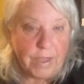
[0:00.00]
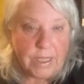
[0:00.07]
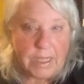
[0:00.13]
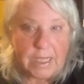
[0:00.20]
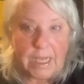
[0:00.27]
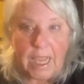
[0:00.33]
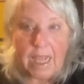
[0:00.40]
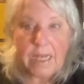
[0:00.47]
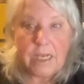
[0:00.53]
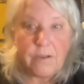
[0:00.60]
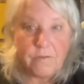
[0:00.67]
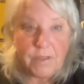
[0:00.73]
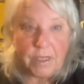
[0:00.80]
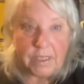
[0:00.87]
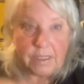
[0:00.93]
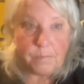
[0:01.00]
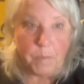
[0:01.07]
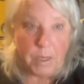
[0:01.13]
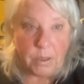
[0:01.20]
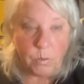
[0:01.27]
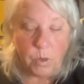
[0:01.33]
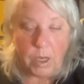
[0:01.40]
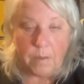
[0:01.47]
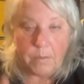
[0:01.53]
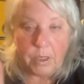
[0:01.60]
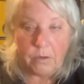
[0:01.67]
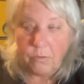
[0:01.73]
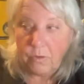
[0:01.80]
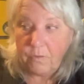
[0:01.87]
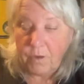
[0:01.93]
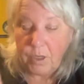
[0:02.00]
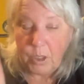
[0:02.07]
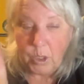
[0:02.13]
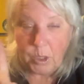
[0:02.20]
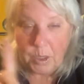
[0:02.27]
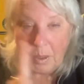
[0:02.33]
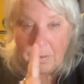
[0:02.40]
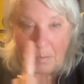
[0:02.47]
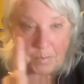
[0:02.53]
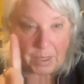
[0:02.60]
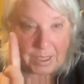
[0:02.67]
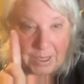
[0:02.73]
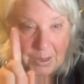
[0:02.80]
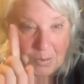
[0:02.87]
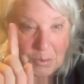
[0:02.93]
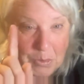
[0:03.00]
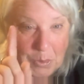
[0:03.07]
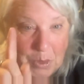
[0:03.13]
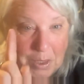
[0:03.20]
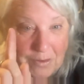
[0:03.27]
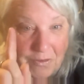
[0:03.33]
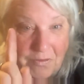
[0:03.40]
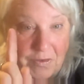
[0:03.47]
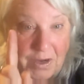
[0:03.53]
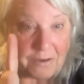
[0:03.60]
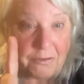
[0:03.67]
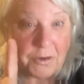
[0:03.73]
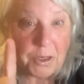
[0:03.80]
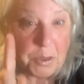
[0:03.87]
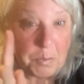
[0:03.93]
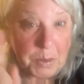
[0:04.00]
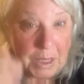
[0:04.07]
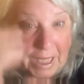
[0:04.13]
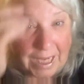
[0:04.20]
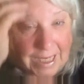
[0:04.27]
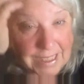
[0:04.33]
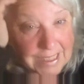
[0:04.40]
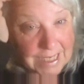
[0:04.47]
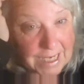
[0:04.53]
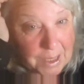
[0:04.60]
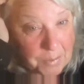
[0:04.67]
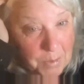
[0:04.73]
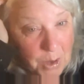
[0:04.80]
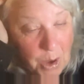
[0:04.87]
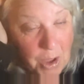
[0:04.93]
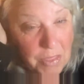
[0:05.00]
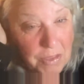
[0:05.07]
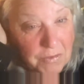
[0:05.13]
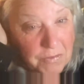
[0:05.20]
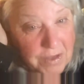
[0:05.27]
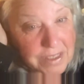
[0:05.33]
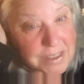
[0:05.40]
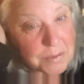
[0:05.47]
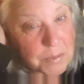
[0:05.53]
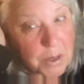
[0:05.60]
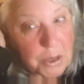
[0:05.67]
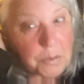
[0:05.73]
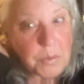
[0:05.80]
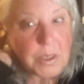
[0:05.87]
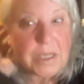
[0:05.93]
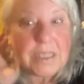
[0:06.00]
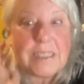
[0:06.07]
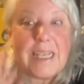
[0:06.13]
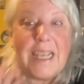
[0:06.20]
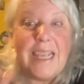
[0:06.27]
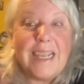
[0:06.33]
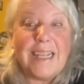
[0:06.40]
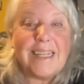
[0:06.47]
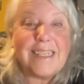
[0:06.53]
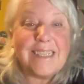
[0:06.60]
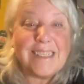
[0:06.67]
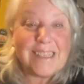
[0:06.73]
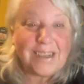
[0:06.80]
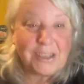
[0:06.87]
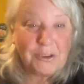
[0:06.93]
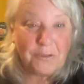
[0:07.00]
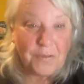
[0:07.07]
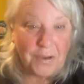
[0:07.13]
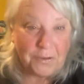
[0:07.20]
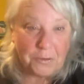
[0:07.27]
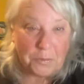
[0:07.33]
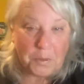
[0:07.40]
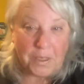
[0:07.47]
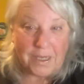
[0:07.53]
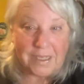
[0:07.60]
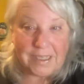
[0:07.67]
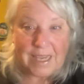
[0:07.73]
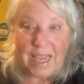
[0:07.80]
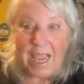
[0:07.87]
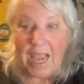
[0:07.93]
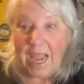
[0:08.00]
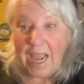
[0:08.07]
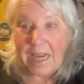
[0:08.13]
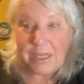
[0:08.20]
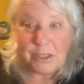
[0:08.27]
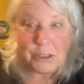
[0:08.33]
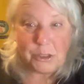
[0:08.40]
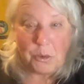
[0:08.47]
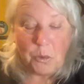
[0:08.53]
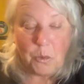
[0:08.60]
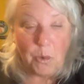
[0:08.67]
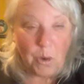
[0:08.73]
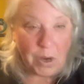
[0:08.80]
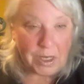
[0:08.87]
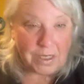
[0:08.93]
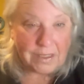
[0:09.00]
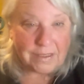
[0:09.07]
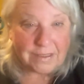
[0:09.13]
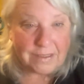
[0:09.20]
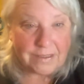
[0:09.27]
At the end of this, by the way, I'm going to reveal my number one favorite place. And I'm on the fence about it because it's such a favorite place. I just don't want...